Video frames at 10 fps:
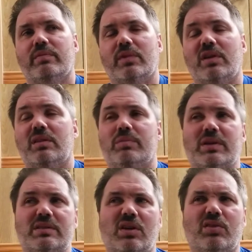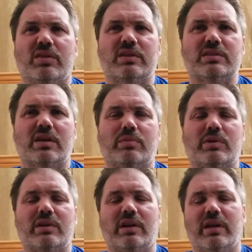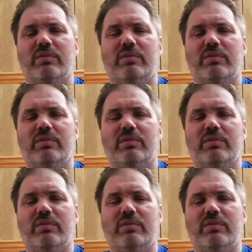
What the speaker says: Not the best, healthiest supper tonight.